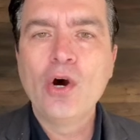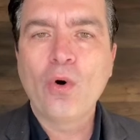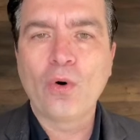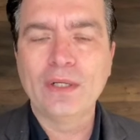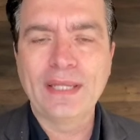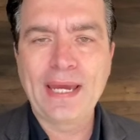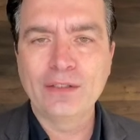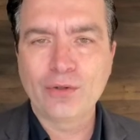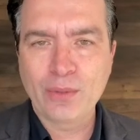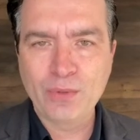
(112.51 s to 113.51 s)
or a
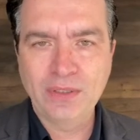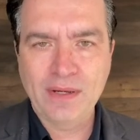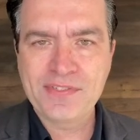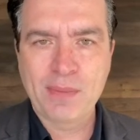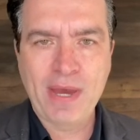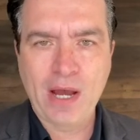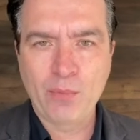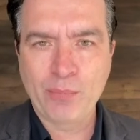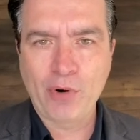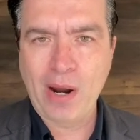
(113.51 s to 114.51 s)
landlord and would love some help
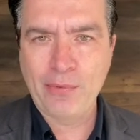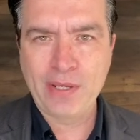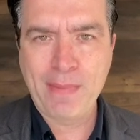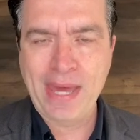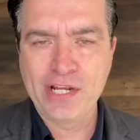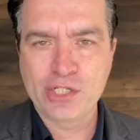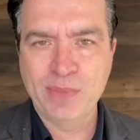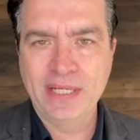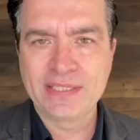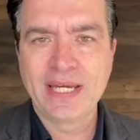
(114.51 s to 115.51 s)
with property
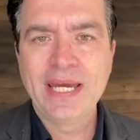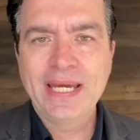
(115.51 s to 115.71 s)
management.